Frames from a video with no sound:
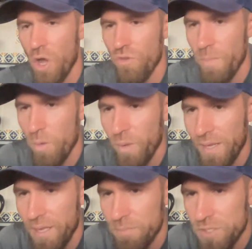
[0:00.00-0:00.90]
No Robert
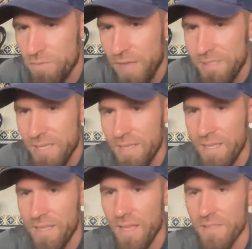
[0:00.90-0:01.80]
Williams to face
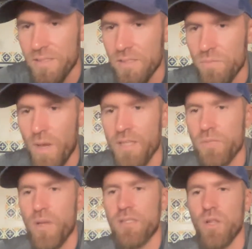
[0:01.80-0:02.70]
AD. That's
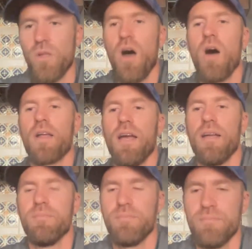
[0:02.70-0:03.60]
why the spread's close. Oh,
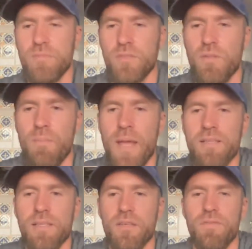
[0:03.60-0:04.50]
okay.
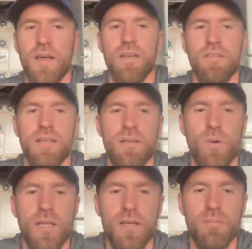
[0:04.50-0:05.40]
Amazing defender,
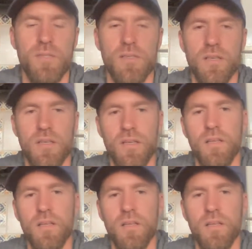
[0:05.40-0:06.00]
isn't he, Williams?